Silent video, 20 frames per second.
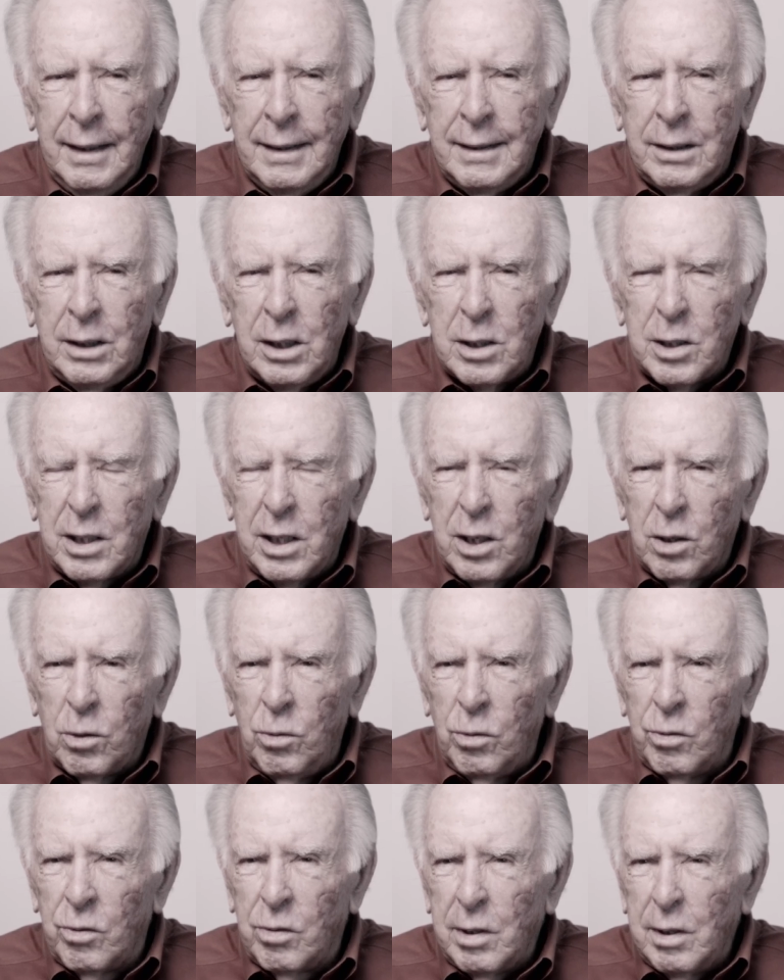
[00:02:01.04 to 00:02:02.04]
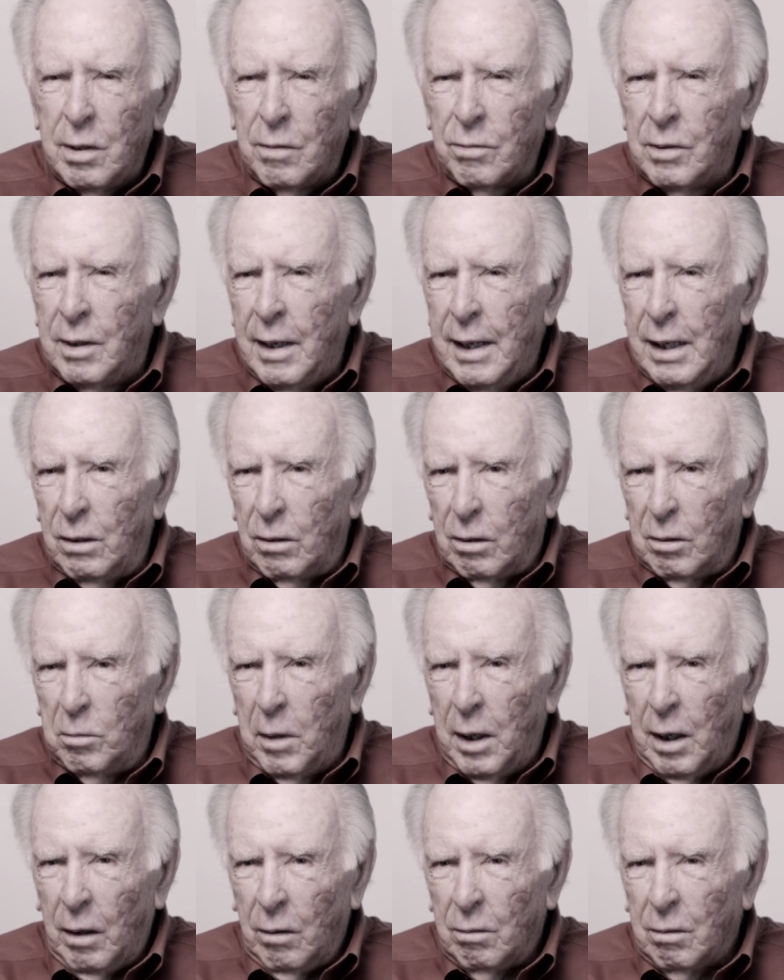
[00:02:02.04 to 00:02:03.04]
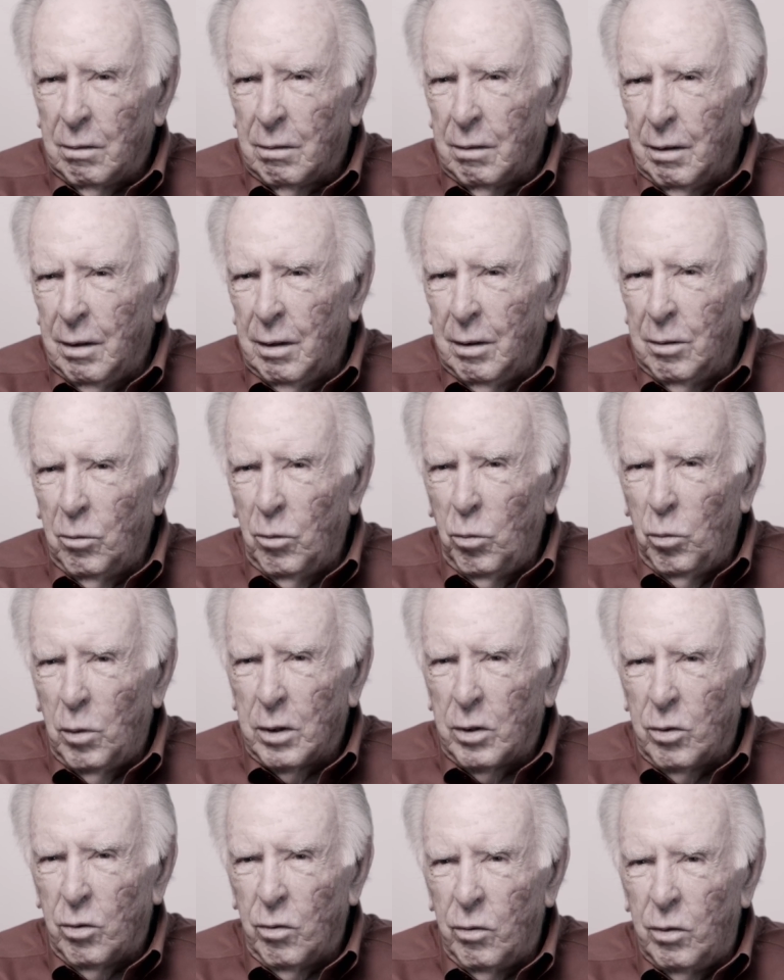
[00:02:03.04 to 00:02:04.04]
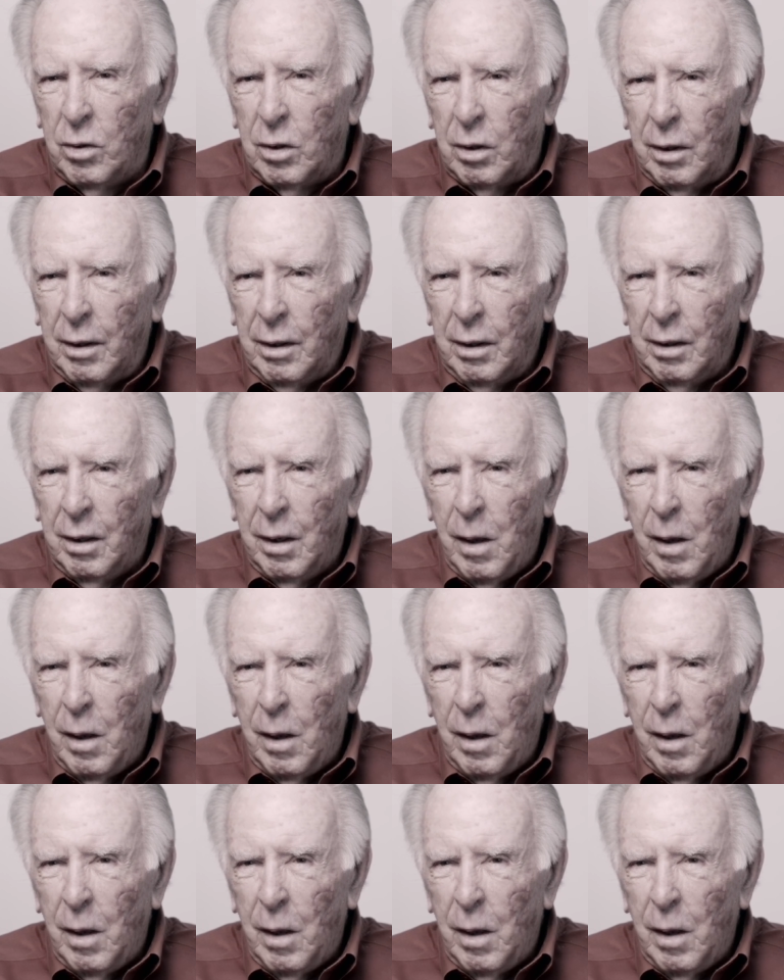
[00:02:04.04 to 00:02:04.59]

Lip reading: is just your own self-doubt about what you've done.